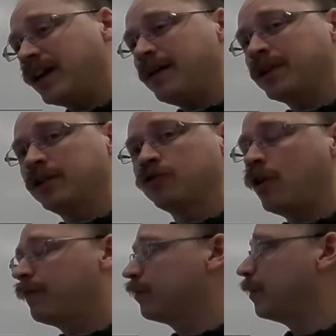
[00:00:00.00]
I'm going to
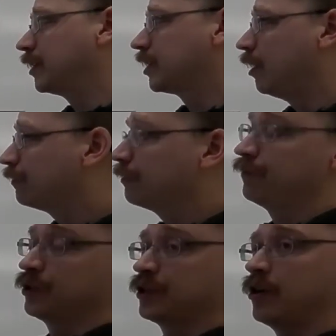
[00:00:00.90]
draw for myself,
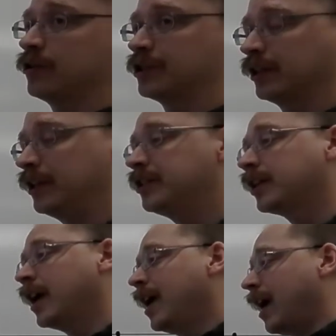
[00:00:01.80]
for starters at
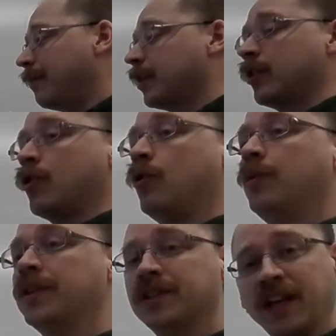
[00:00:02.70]
least, I'm going to go
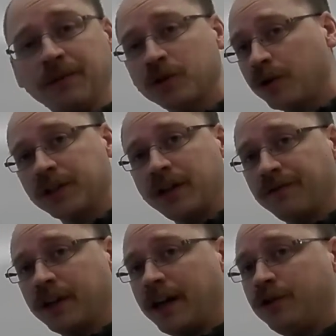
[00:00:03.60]
with the same sort of
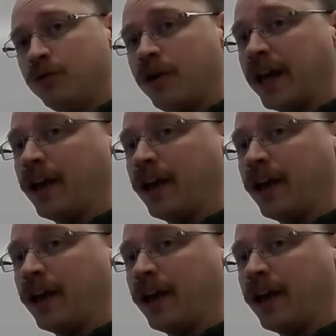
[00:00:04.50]
stuff that I do on a